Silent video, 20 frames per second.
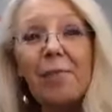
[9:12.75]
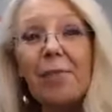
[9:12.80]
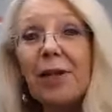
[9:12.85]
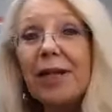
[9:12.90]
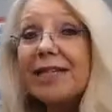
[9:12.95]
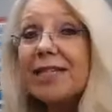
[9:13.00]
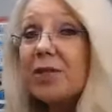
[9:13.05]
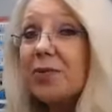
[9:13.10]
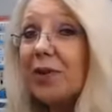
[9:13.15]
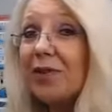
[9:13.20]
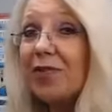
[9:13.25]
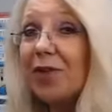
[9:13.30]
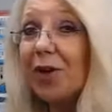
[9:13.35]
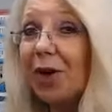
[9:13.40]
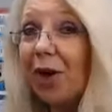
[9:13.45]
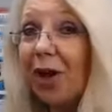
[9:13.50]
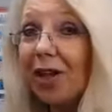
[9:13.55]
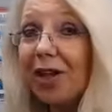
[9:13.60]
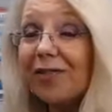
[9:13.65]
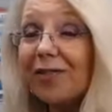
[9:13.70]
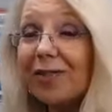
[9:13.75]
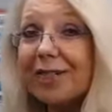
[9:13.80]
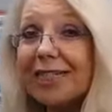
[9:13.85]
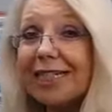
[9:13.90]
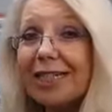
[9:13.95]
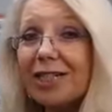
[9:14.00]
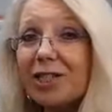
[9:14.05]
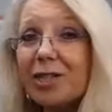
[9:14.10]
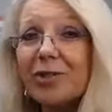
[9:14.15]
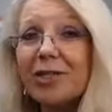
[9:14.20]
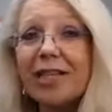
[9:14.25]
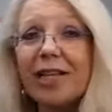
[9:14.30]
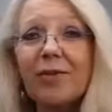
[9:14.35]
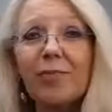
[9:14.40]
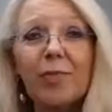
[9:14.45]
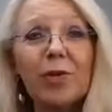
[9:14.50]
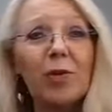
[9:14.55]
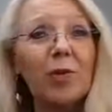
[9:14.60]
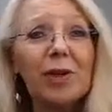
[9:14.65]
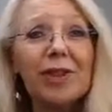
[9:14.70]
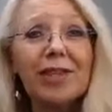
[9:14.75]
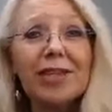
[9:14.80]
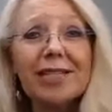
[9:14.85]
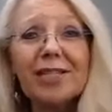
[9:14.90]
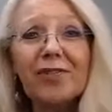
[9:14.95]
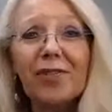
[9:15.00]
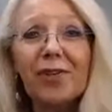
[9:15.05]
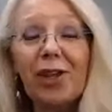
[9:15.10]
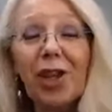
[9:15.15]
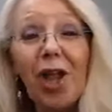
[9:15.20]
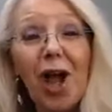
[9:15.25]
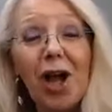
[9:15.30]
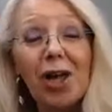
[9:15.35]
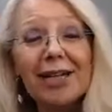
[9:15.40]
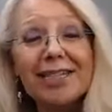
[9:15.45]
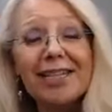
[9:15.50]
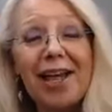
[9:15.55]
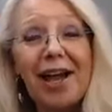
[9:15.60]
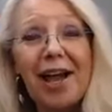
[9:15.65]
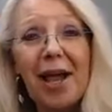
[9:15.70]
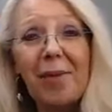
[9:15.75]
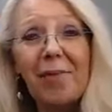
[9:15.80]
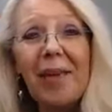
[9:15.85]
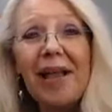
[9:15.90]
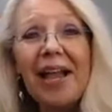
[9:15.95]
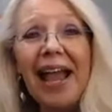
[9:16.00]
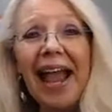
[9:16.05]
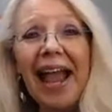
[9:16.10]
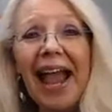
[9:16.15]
Plus, we've got all of our teachers that have been with us for a long time,